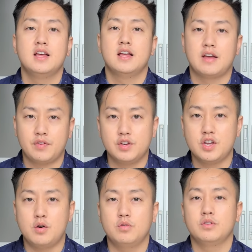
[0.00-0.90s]
If you
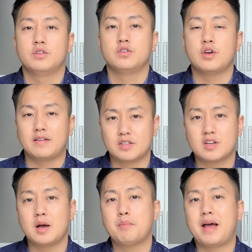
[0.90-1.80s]
don't, you have to
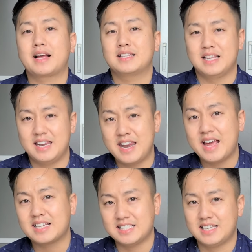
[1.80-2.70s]
come back the
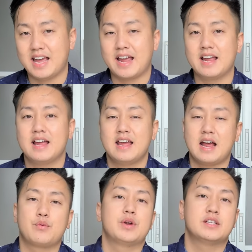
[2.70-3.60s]
next day
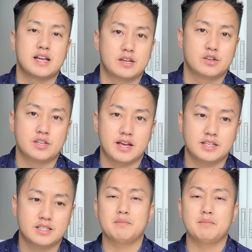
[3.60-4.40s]
and retake your test.